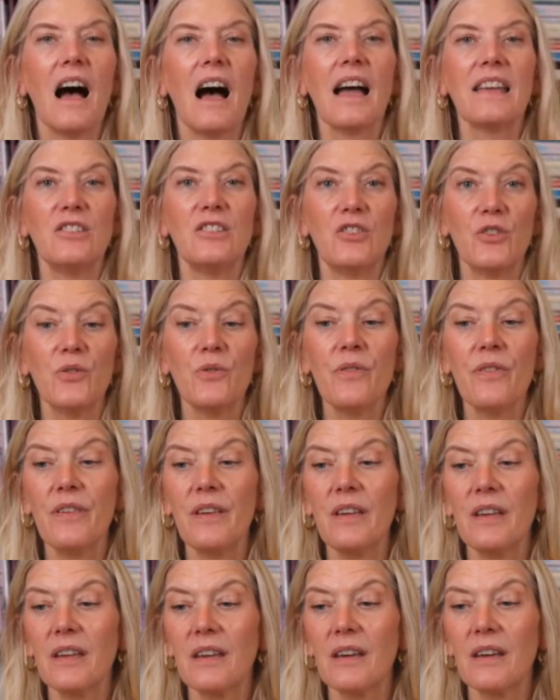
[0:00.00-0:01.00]
I do
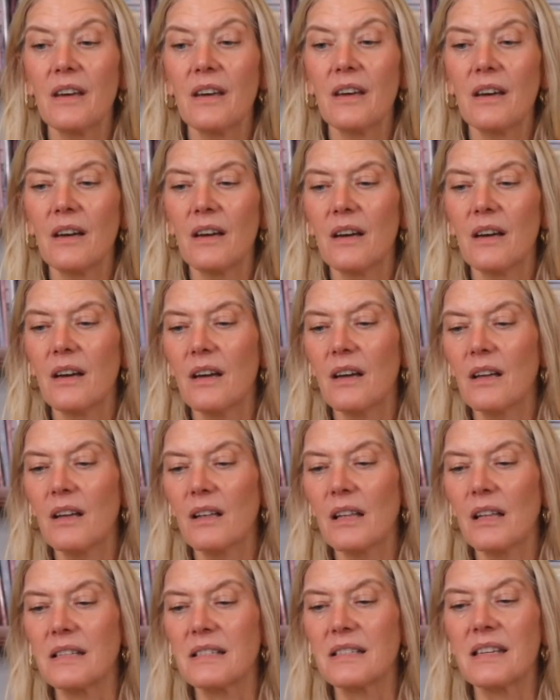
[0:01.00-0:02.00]
think
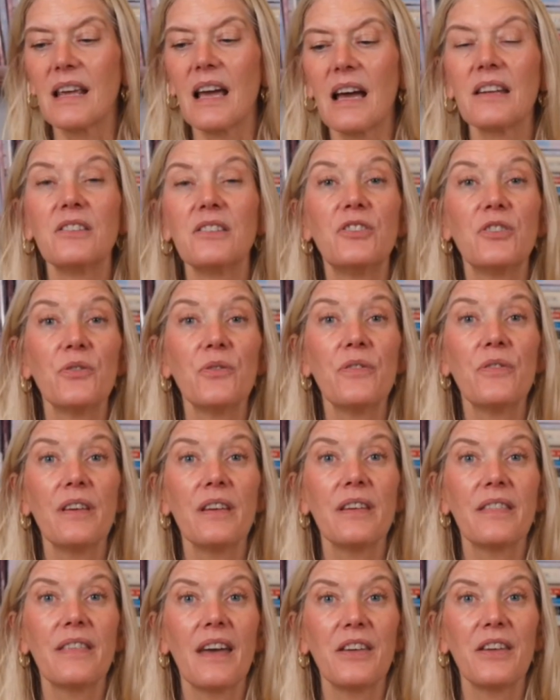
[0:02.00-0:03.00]

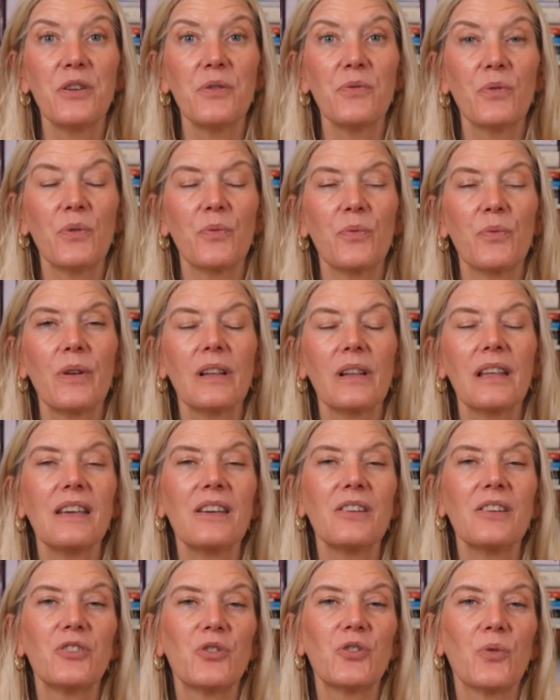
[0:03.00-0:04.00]
that you will really
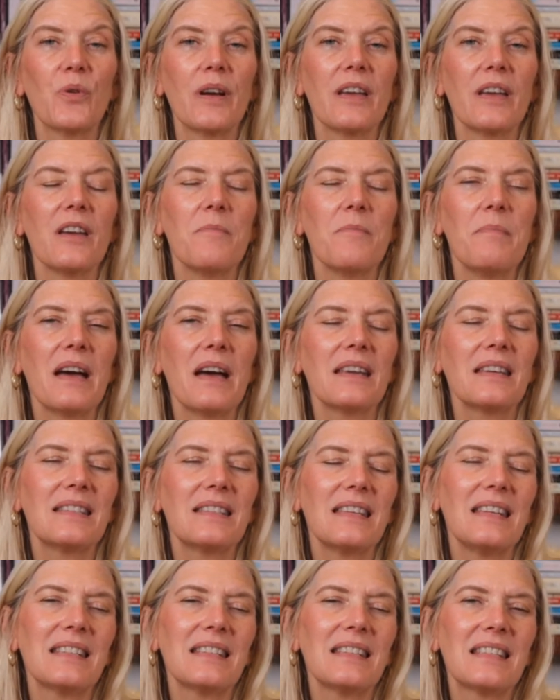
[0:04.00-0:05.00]
enjoy
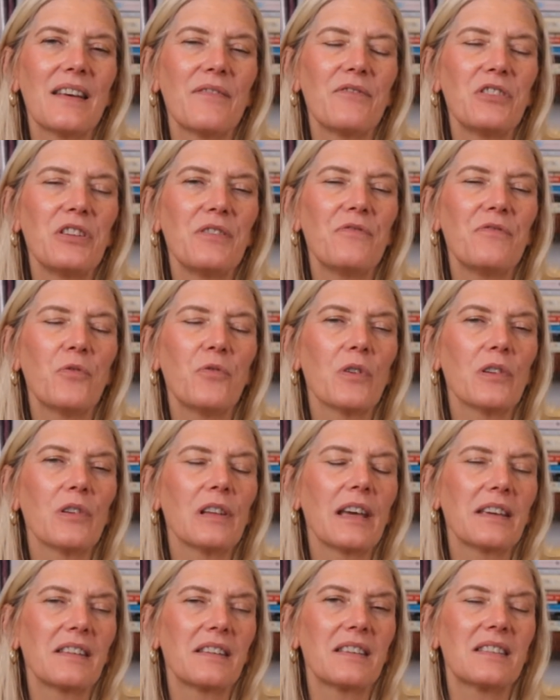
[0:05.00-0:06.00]
magazine 74.
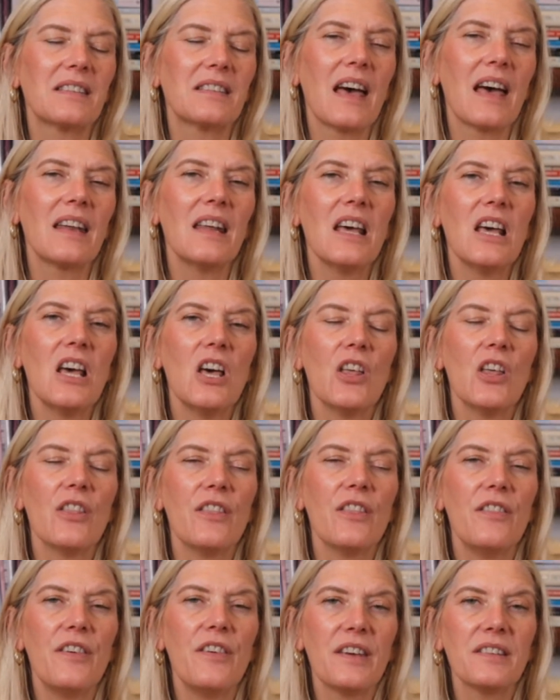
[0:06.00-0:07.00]
Like I said,
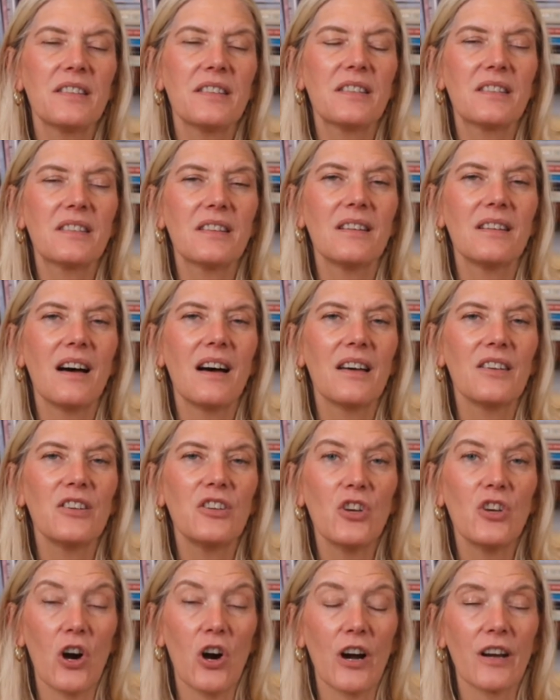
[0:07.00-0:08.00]
this
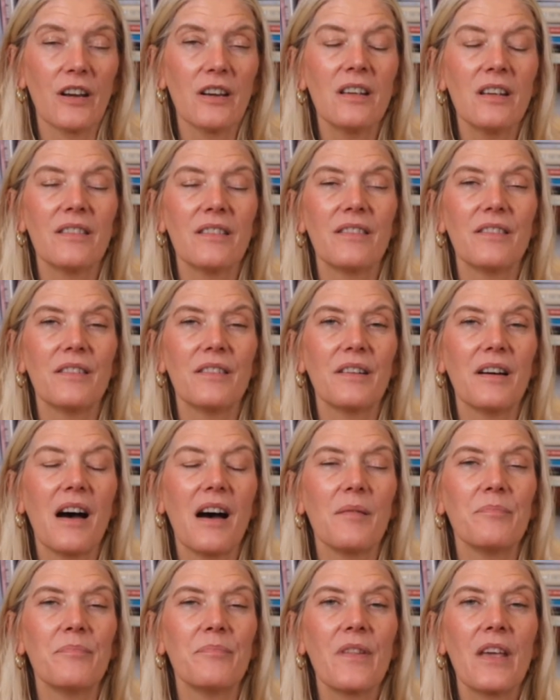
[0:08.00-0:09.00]
yarn,
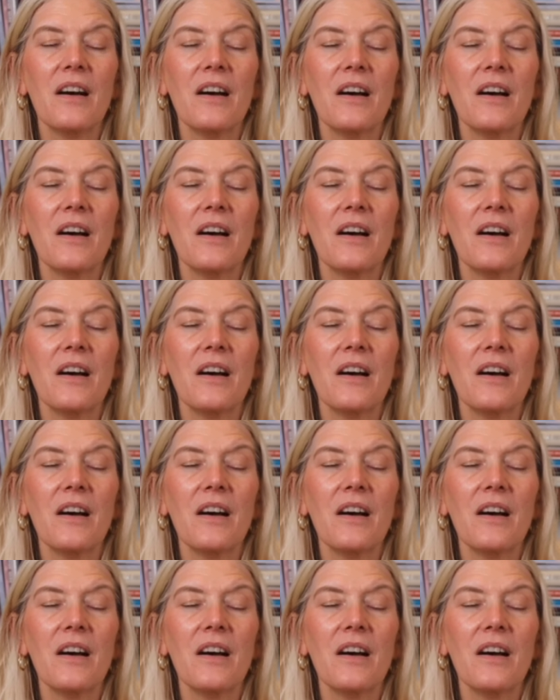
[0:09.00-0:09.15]
the